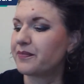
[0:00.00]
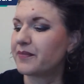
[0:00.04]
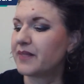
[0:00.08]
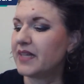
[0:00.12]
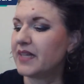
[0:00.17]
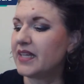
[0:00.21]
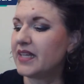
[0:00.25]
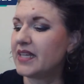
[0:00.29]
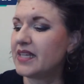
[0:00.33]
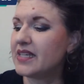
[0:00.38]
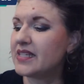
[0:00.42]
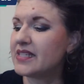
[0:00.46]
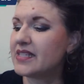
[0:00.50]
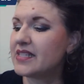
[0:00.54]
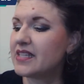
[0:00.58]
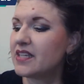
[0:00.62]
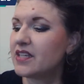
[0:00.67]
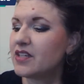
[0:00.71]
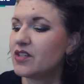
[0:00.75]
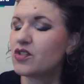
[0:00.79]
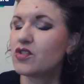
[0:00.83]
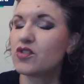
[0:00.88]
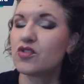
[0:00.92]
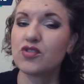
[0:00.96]
it is
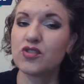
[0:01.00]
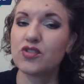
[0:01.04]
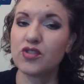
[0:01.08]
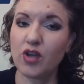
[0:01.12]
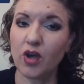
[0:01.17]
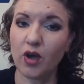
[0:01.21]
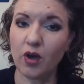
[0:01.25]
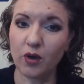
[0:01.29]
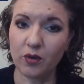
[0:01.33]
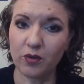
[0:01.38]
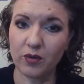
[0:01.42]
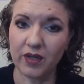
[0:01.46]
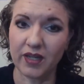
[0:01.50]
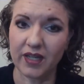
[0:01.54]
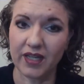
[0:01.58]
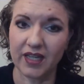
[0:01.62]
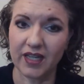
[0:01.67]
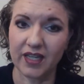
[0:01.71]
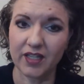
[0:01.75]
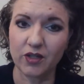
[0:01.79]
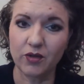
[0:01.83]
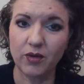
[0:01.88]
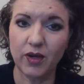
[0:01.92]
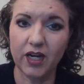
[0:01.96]
so
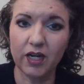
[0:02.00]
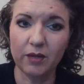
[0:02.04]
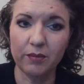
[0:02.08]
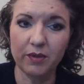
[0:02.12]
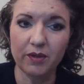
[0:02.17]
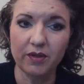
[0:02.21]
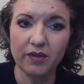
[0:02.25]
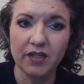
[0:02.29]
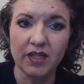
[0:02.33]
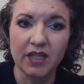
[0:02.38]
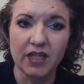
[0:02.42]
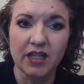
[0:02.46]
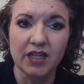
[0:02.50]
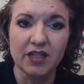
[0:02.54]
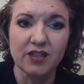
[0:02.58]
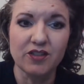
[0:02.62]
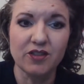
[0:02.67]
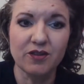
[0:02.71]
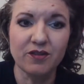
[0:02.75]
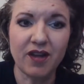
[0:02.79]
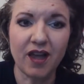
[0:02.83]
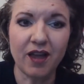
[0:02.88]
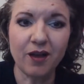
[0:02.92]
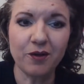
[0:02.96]
incredible.
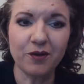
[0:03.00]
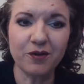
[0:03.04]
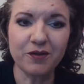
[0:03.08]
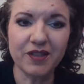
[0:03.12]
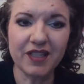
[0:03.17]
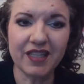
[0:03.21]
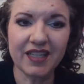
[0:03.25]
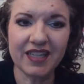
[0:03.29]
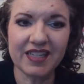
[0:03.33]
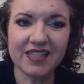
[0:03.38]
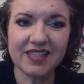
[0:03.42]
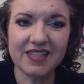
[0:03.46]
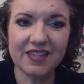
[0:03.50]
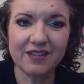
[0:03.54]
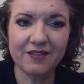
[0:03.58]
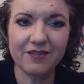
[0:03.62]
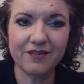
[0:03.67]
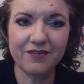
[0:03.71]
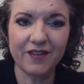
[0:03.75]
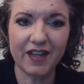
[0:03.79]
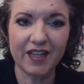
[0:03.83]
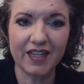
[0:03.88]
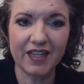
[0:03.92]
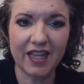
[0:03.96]
So not only is it
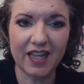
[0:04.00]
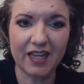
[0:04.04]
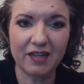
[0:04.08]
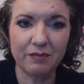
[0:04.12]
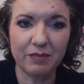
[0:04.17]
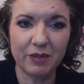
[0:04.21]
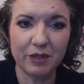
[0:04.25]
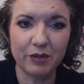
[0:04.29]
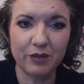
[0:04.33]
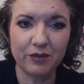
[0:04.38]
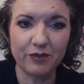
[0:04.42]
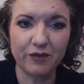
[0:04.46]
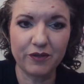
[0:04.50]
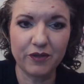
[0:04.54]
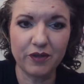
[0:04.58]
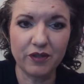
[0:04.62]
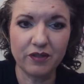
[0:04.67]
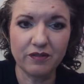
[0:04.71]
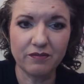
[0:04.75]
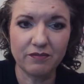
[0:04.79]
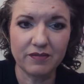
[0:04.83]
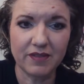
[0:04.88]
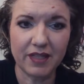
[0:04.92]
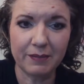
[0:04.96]
fun and
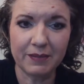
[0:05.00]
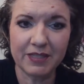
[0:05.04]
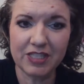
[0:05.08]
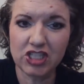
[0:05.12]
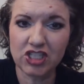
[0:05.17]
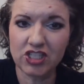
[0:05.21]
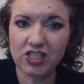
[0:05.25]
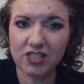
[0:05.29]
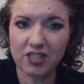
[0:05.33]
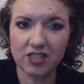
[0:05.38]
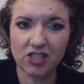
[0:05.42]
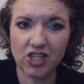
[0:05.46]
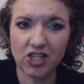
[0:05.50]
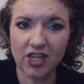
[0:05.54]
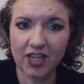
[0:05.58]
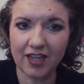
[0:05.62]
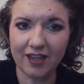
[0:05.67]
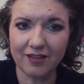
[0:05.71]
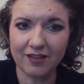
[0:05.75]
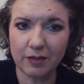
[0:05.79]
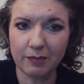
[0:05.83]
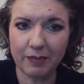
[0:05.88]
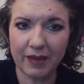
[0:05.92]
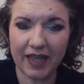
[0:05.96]
beautiful, let me just check
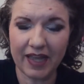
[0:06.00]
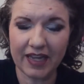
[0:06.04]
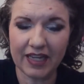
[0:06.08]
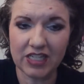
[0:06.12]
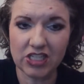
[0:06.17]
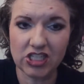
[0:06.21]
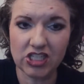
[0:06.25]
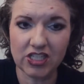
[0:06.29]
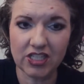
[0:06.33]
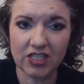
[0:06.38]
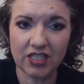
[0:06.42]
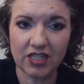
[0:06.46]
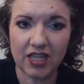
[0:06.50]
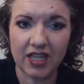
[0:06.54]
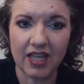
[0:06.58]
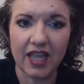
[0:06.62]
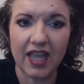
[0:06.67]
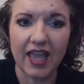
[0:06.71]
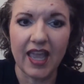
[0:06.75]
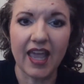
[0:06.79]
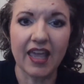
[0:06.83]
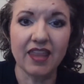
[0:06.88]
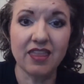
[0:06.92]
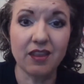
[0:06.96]
out the packaging.
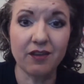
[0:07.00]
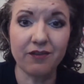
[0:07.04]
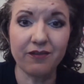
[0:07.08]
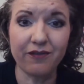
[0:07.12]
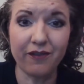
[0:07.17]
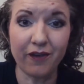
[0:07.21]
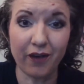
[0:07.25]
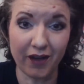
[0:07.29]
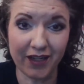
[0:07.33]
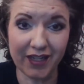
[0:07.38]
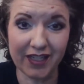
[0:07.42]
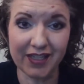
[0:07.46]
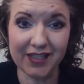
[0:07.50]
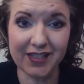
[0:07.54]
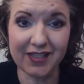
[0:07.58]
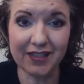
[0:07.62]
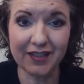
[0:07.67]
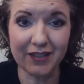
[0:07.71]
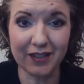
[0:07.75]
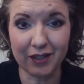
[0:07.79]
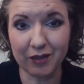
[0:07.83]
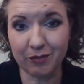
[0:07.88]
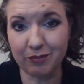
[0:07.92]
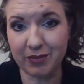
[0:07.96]
And the font is a
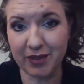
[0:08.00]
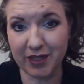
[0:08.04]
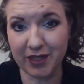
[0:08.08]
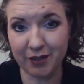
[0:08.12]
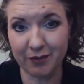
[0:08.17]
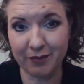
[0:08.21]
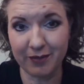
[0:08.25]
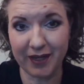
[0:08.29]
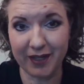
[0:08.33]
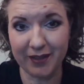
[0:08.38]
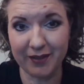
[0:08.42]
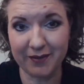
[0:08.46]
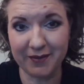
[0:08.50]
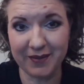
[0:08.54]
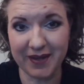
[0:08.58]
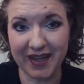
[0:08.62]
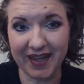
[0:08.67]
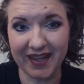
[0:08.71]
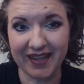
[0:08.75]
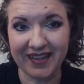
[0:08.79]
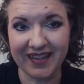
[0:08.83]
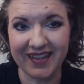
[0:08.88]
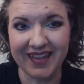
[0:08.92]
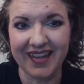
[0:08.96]
little bigger, by the
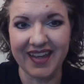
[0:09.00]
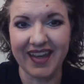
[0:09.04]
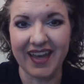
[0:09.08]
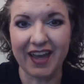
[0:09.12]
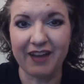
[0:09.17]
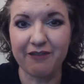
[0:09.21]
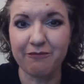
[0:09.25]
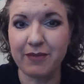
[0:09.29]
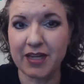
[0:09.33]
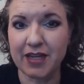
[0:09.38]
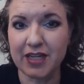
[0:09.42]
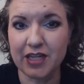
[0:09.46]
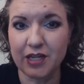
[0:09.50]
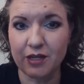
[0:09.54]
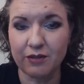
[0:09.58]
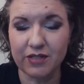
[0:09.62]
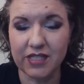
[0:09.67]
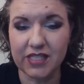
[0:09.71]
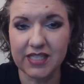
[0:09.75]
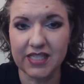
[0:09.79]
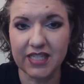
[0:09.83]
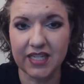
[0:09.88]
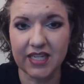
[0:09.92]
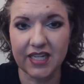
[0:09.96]
way. I've been
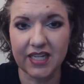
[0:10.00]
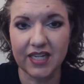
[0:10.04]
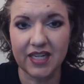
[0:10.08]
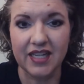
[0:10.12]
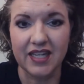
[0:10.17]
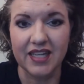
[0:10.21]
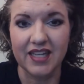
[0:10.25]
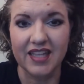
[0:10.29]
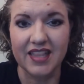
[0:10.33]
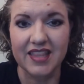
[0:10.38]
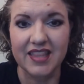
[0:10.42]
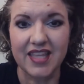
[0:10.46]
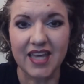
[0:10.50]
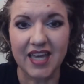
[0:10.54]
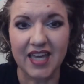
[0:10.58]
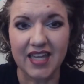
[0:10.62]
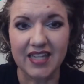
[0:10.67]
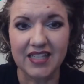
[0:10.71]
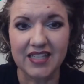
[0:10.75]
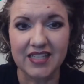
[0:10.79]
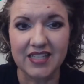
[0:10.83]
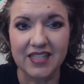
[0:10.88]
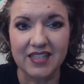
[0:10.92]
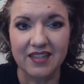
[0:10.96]
noticing
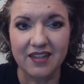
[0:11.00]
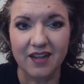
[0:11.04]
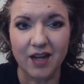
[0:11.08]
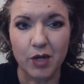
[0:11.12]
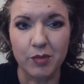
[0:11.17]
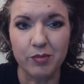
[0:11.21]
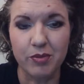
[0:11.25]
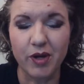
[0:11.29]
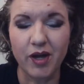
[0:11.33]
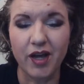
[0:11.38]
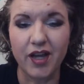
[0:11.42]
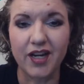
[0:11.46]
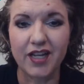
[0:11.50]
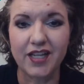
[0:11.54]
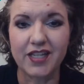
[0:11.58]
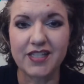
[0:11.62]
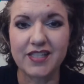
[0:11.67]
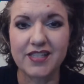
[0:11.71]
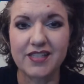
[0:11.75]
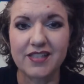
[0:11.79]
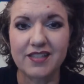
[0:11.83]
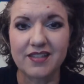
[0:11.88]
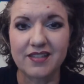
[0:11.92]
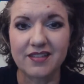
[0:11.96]
that our products,
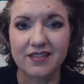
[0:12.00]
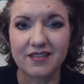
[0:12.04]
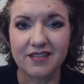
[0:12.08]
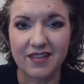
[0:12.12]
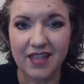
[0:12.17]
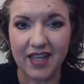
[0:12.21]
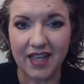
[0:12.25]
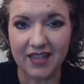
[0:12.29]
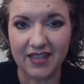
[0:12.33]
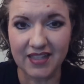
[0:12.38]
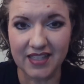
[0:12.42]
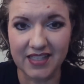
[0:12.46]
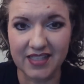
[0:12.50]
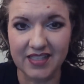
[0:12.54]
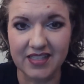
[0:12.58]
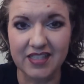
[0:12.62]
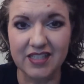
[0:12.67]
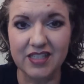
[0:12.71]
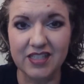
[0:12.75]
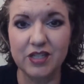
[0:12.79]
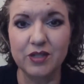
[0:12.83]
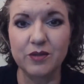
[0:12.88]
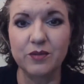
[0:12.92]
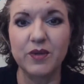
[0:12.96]
at least the
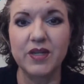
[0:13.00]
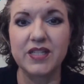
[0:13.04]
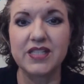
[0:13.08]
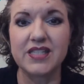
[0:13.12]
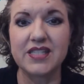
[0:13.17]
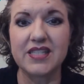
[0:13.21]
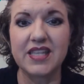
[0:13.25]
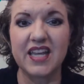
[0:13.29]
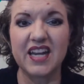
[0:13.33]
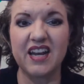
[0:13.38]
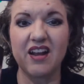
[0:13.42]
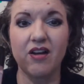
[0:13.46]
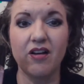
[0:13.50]
new ones that